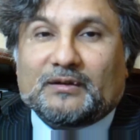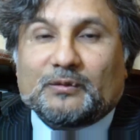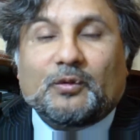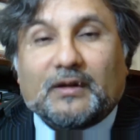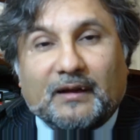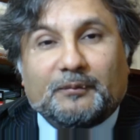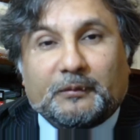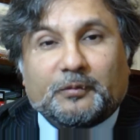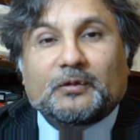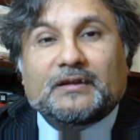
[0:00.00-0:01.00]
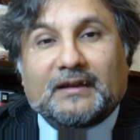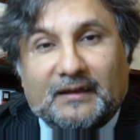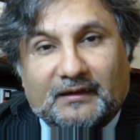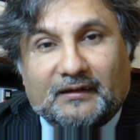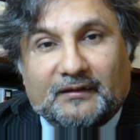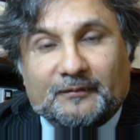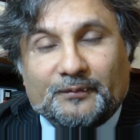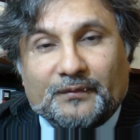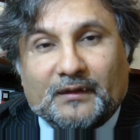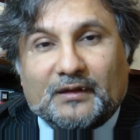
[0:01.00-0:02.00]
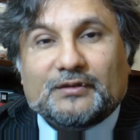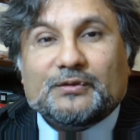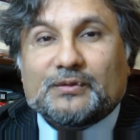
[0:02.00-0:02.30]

So what I'm proposing here is